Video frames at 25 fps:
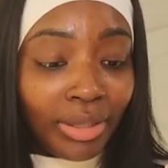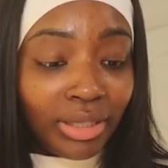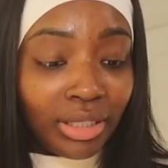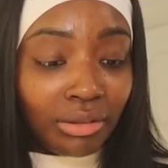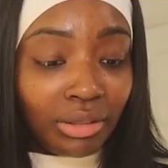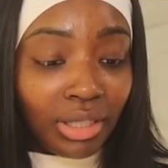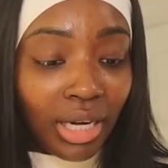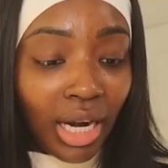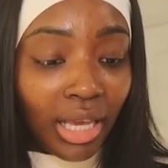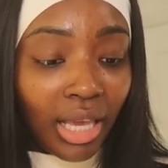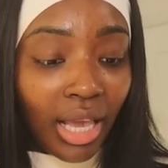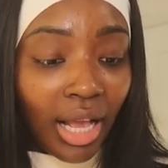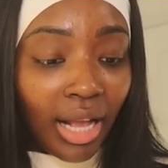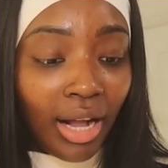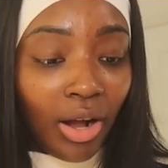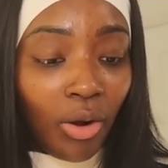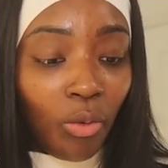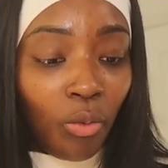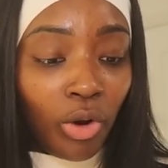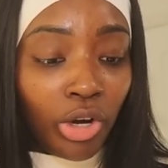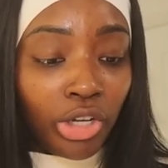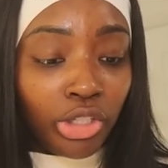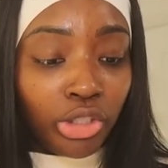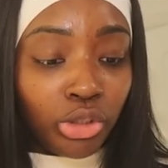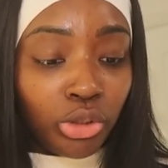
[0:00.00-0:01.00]
much stuff did I get? I
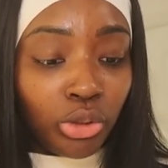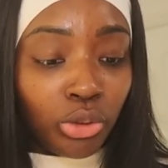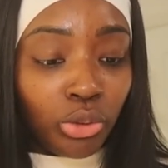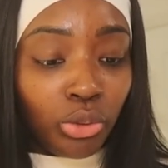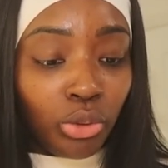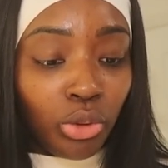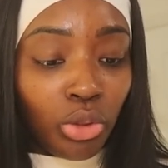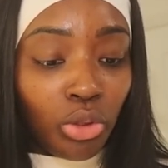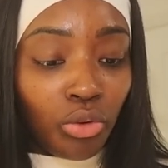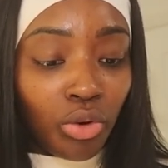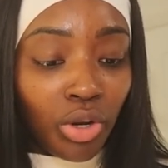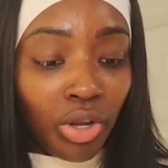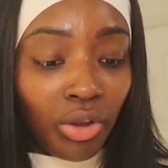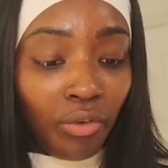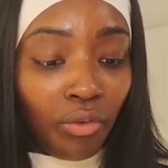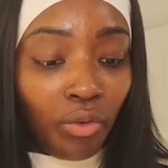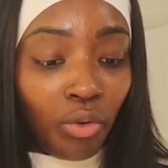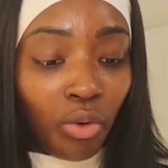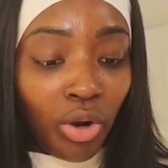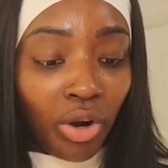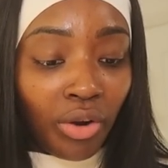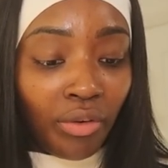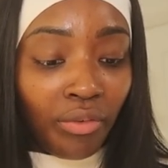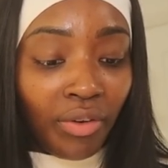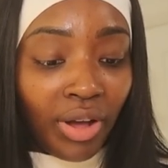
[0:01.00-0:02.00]
got one, two, three,
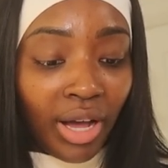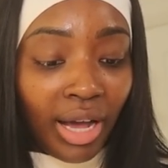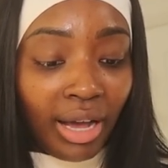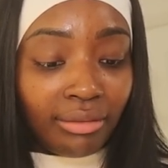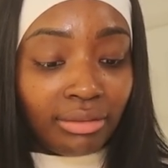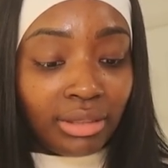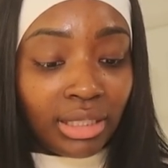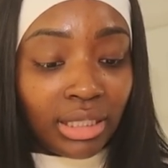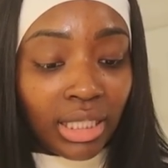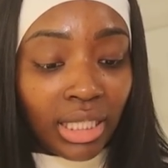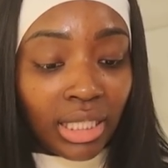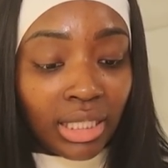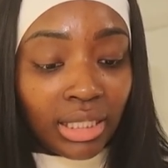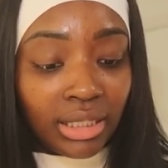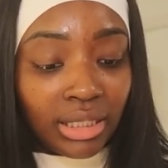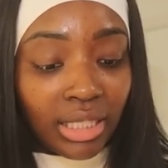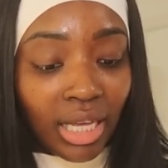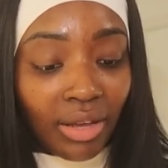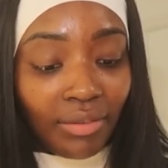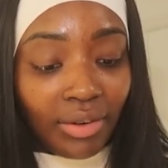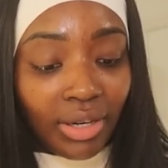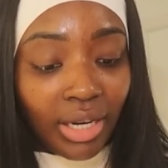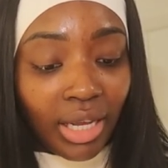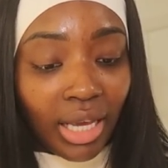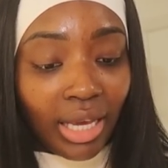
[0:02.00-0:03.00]
four, five, six,
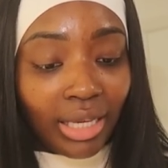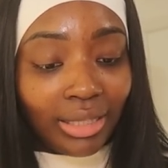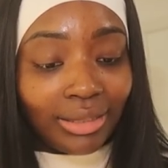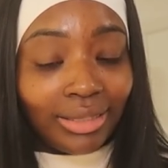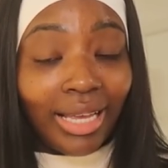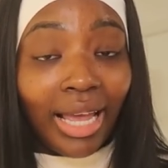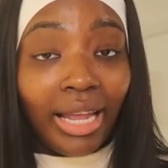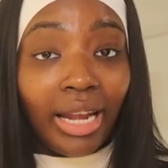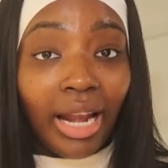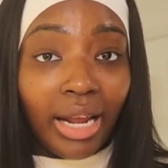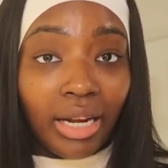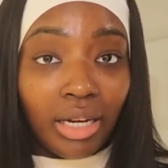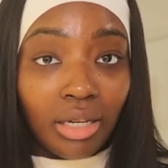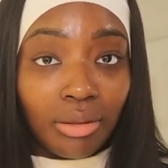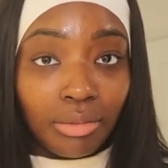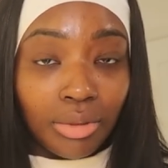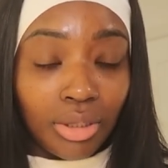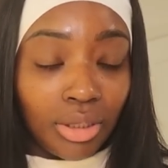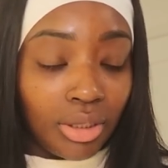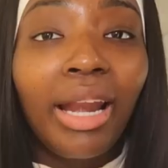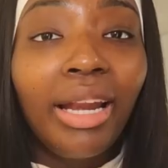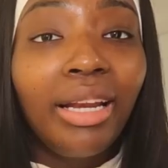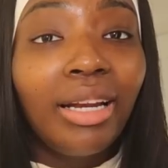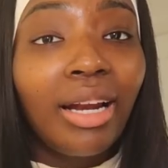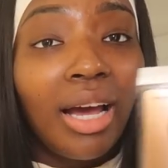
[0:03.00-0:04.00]
seven, eight, ten items.
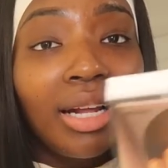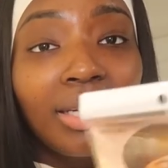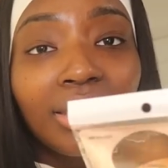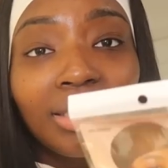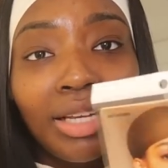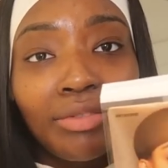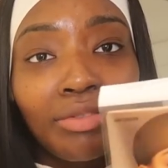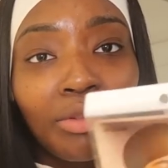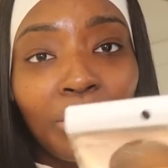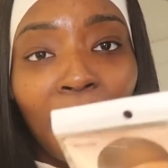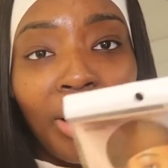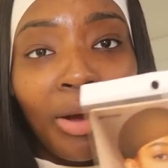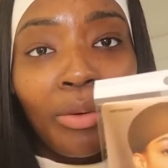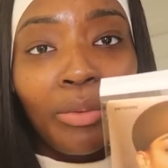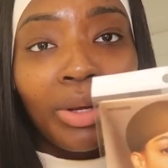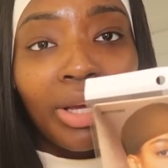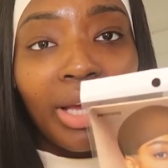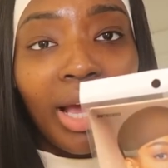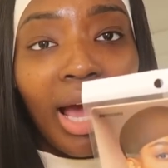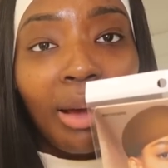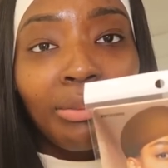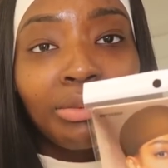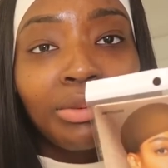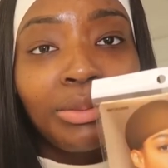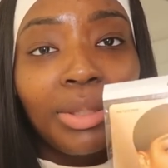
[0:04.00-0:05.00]
I didn't honestly have to buy wig
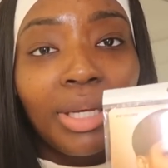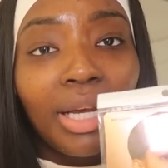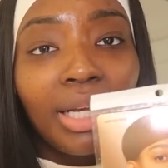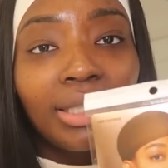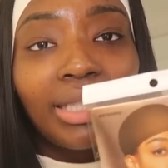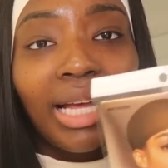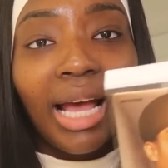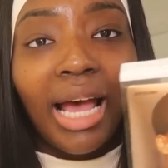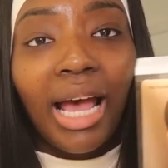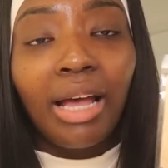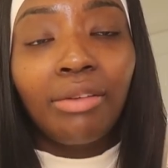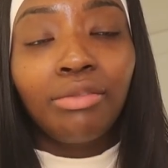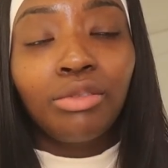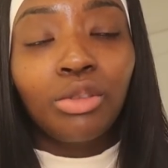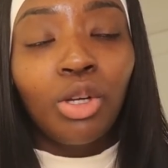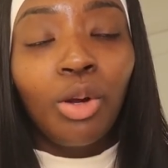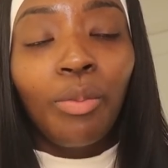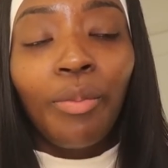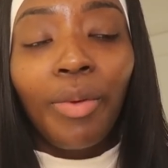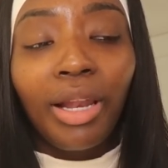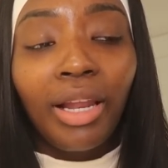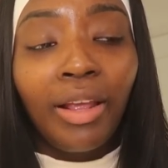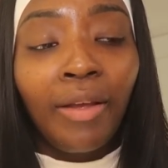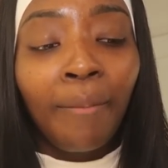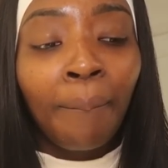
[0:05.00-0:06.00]
caps because I have so
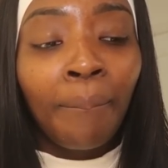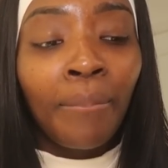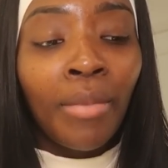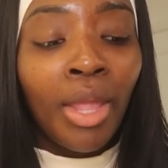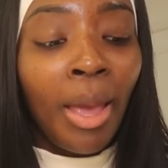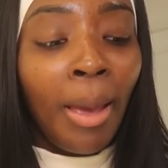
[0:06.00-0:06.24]
many.